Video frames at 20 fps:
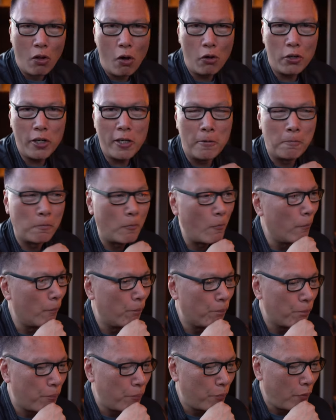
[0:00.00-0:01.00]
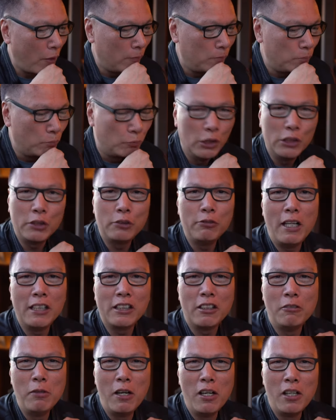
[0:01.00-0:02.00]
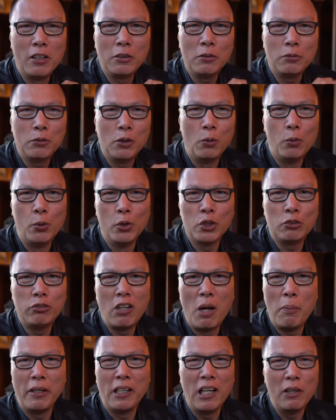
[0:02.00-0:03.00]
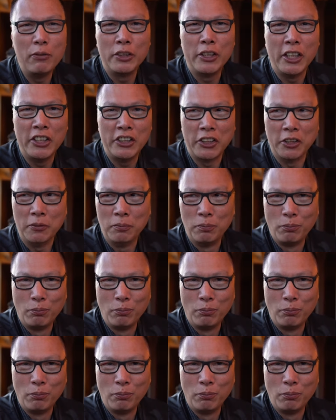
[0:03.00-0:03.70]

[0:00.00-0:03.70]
Okay. This ranks among the worst ramen ever tasted.